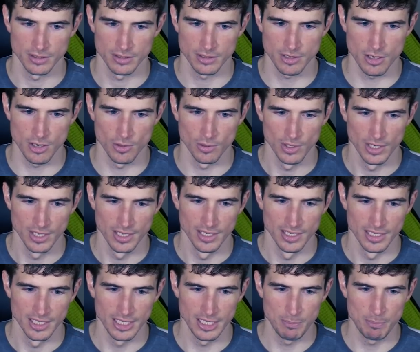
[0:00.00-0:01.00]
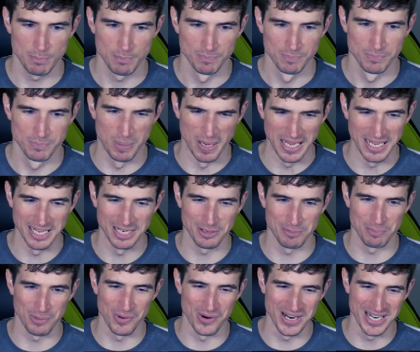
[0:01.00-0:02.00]
No, he
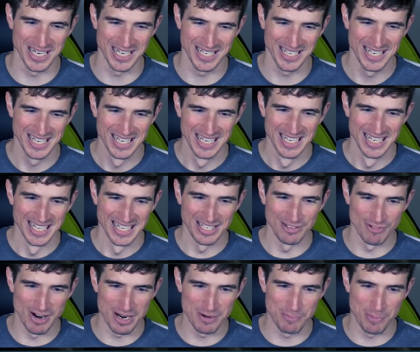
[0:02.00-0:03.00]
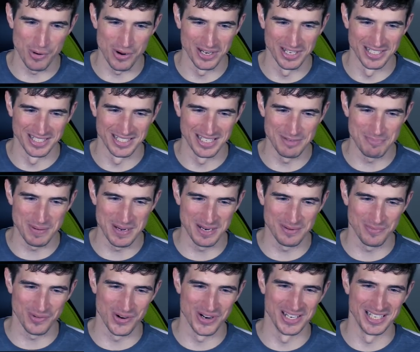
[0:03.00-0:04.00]
pink pointed? He red pointed. He
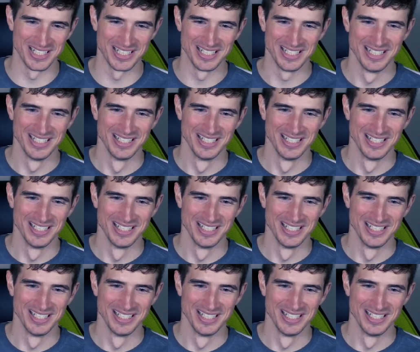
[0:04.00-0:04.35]
pink pointed.